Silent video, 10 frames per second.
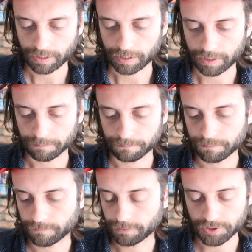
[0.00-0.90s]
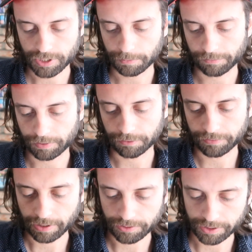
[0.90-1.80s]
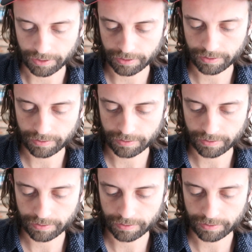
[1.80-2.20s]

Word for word: Um, first time I've ever found it.